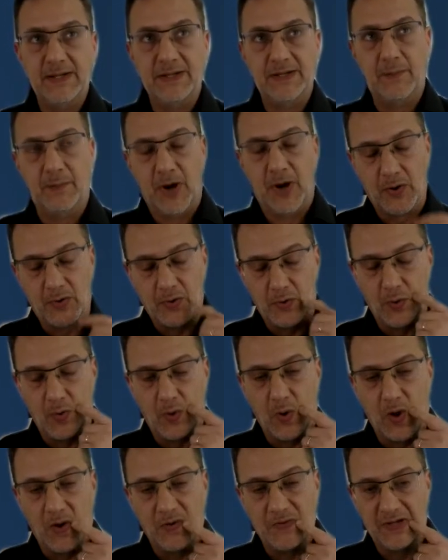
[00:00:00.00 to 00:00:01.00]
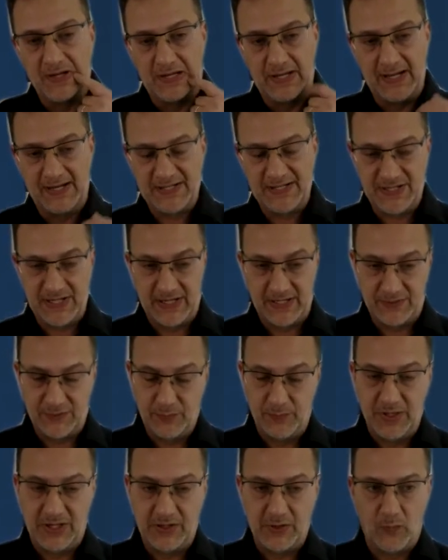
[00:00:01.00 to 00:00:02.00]
The Barco on the ClickShare to
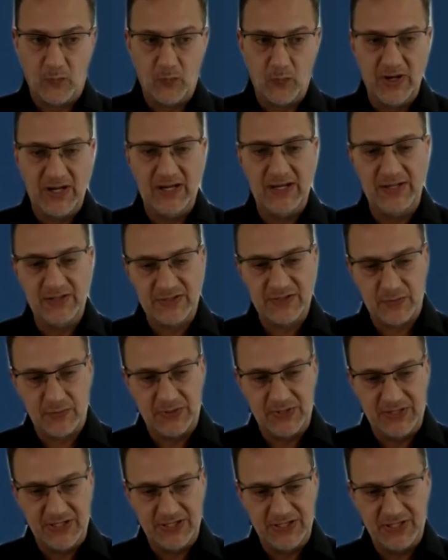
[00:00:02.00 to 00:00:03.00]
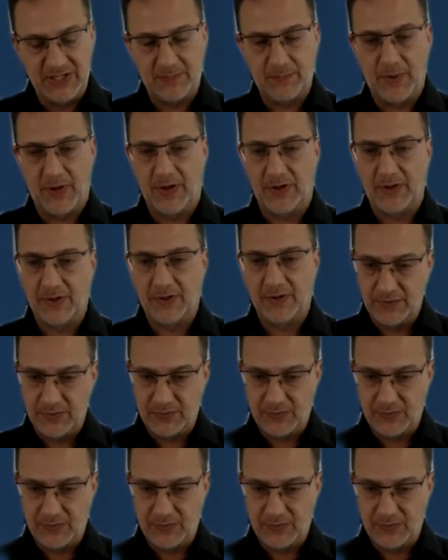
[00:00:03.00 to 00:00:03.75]
become really a strategic partner,